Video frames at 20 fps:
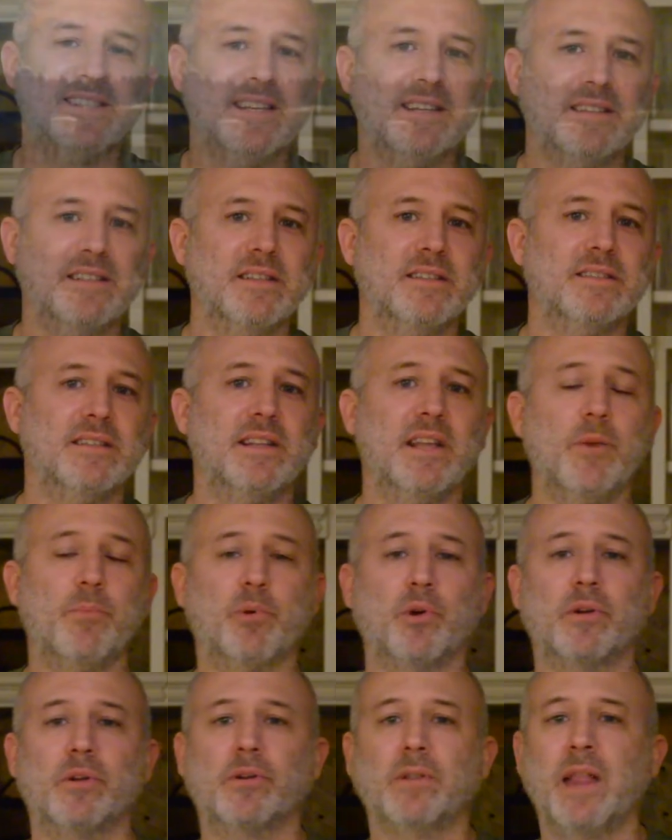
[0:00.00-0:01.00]
sentenced, he
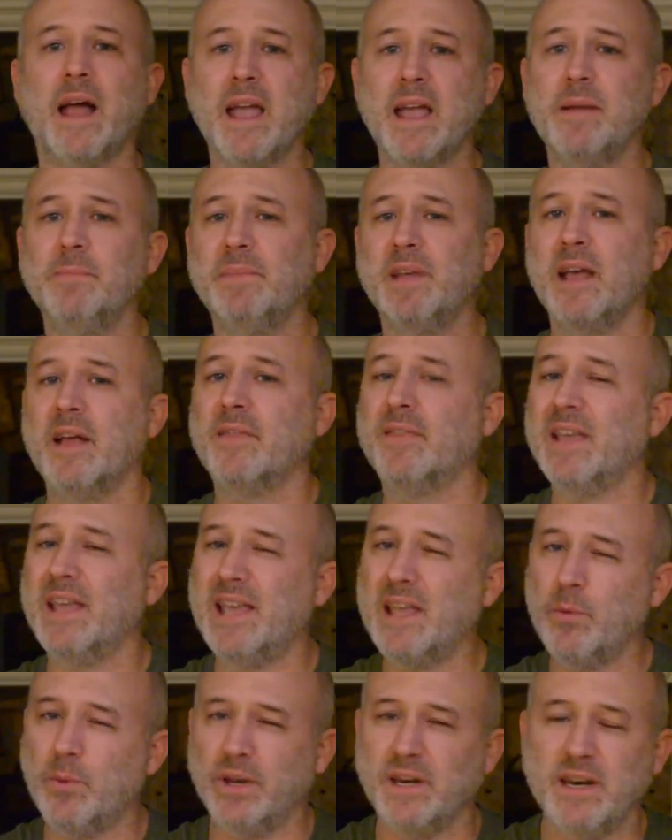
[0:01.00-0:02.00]
proclaimed that
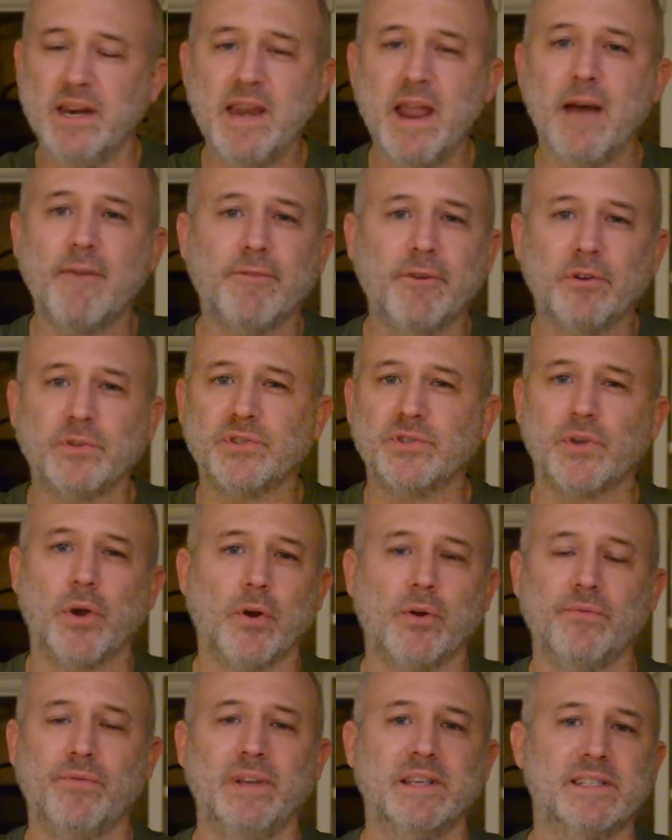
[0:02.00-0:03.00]
he would never
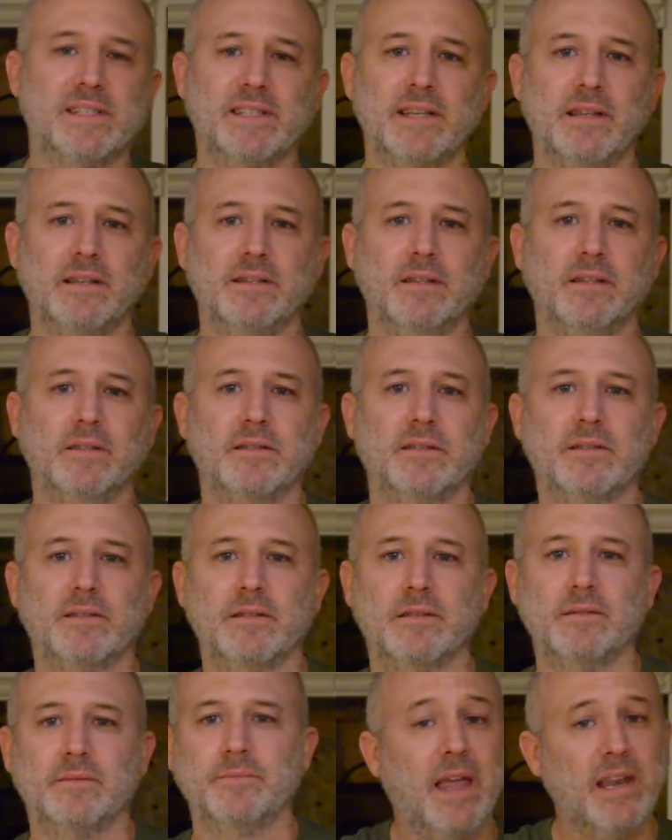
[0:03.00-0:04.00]
serve his
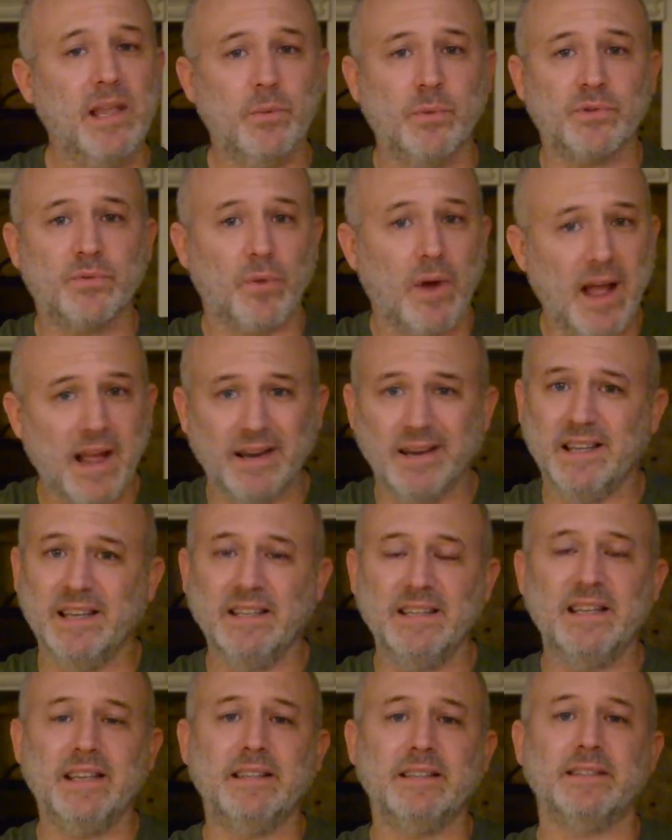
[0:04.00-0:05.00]
sentence. And he was right,
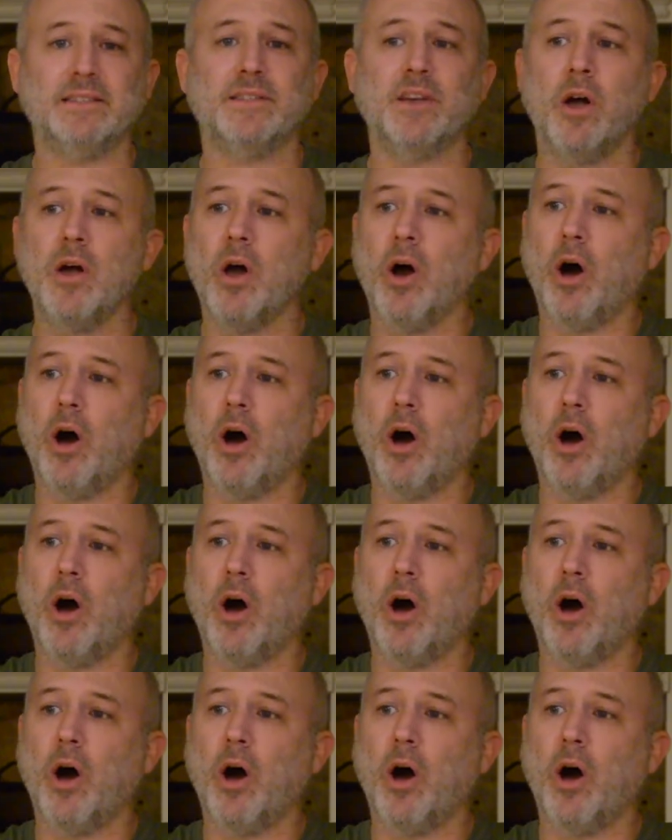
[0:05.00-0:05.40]
he didn't.